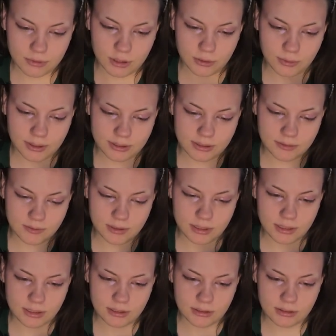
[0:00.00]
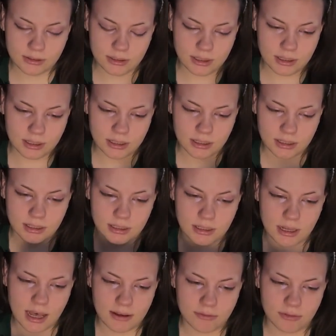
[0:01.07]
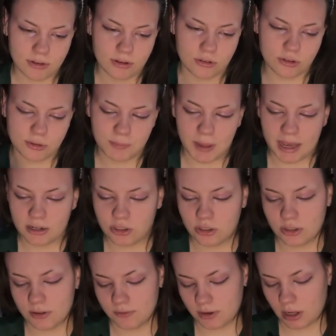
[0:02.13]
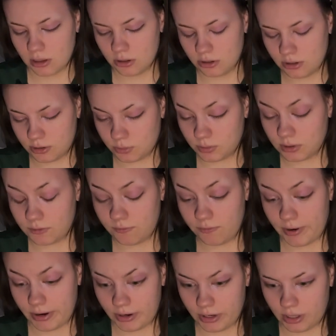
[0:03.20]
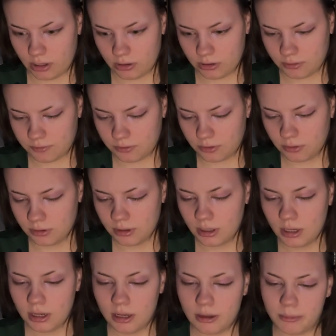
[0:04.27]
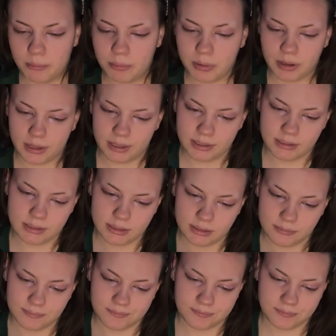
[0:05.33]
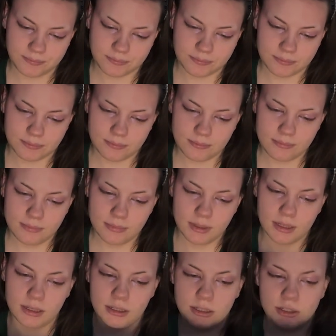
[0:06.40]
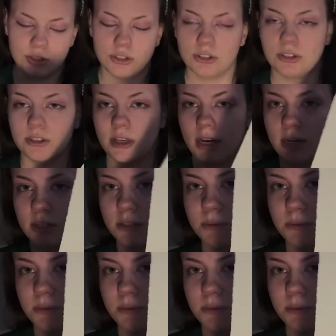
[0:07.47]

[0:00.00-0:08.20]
the rest of these have little splashes of color. This one's very colorful, but she's got a